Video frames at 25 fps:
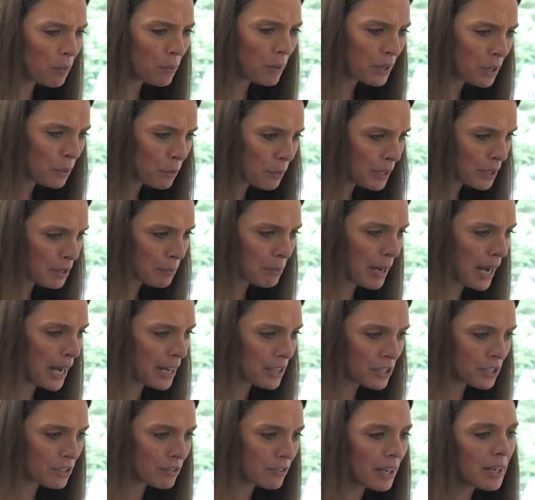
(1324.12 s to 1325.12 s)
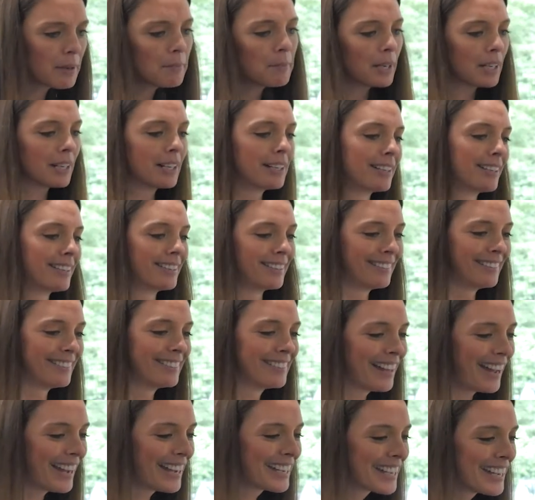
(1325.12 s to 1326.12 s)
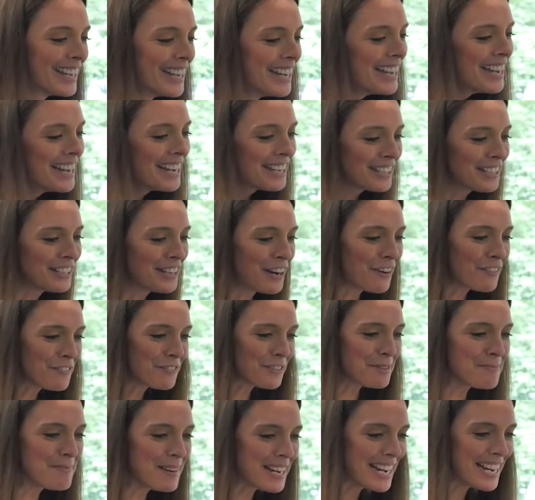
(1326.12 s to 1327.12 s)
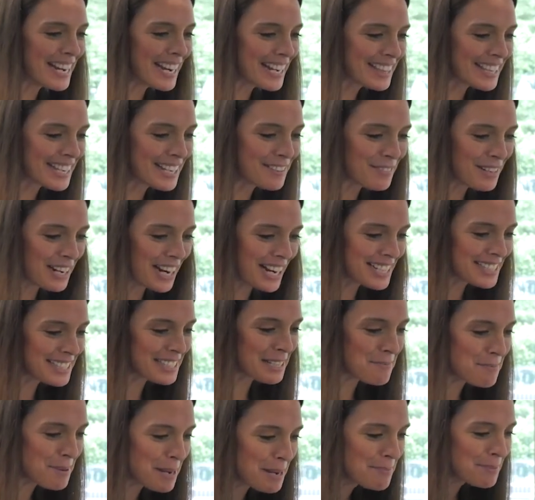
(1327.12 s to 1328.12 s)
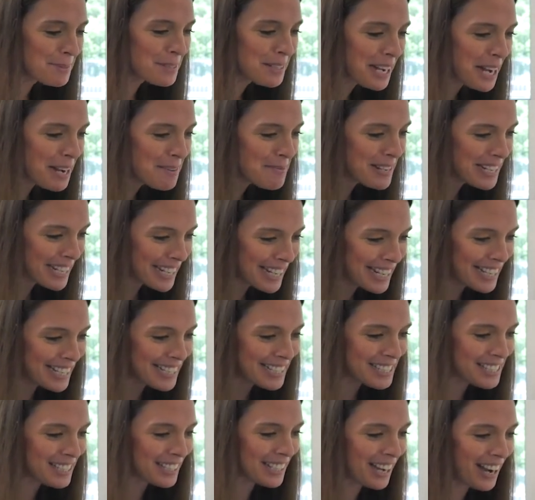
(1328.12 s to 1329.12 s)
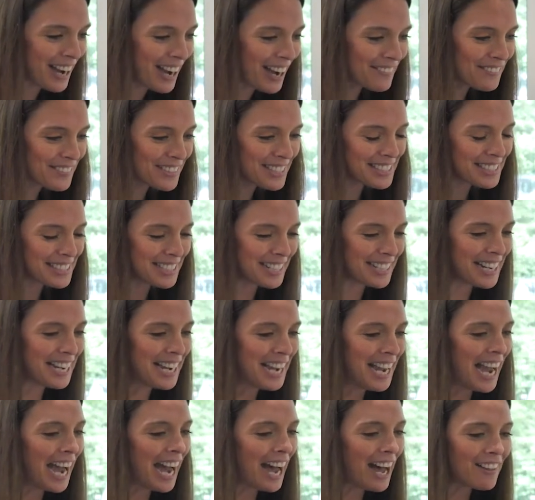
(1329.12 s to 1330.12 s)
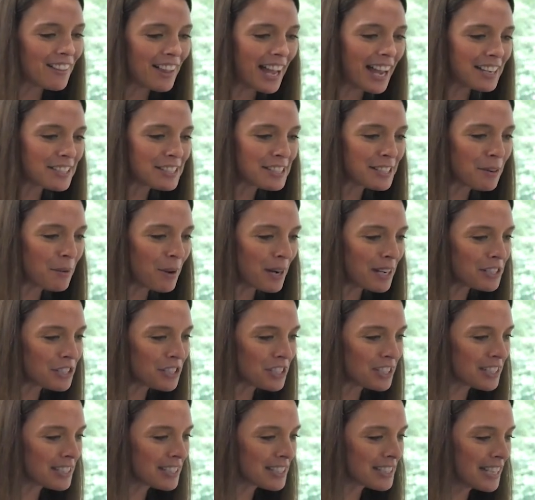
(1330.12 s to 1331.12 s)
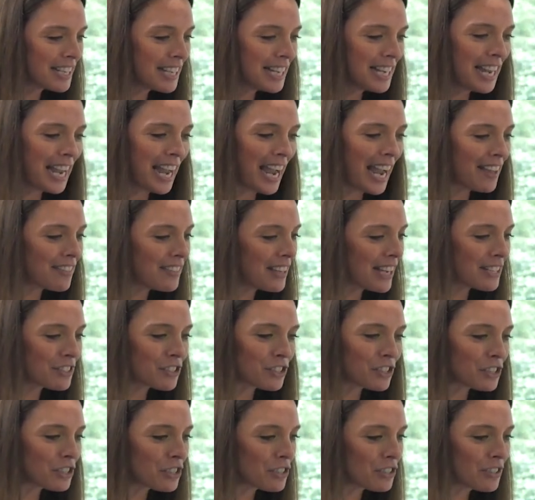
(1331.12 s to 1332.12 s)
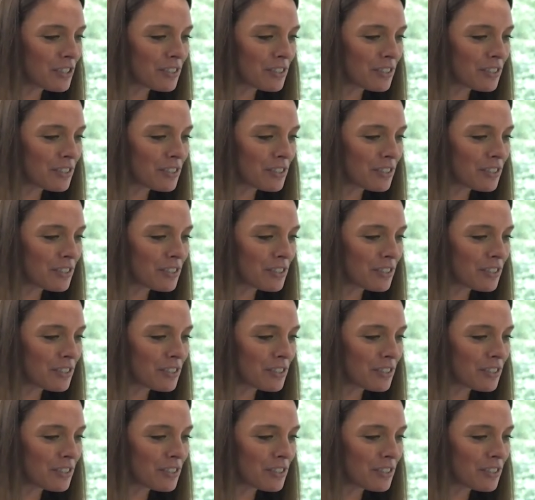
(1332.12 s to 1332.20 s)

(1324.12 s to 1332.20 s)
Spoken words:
what a weird passion, right? But like, for me, I think when I see people coming into the office and I'll ask questions and they just